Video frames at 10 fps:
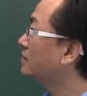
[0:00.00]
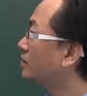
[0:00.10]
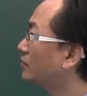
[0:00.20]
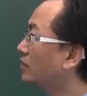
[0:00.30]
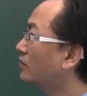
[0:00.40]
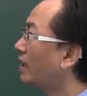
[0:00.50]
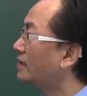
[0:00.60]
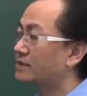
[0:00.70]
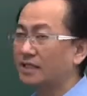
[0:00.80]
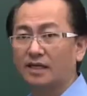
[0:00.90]
So we look
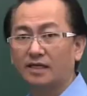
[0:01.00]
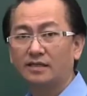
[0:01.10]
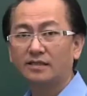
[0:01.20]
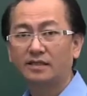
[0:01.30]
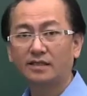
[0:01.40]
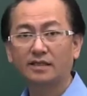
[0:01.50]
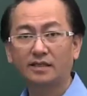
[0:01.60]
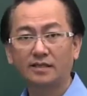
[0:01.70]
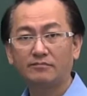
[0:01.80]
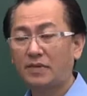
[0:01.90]
at uh,
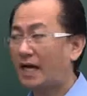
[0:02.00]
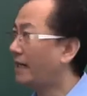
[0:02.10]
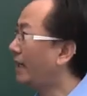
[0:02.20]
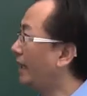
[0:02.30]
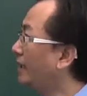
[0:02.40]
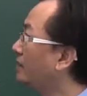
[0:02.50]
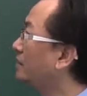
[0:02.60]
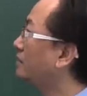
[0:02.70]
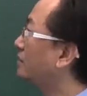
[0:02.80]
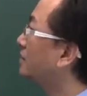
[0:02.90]
part A,
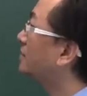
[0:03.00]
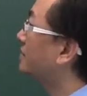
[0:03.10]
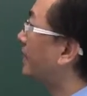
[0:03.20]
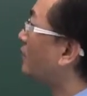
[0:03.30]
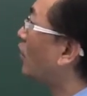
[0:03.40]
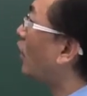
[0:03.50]
some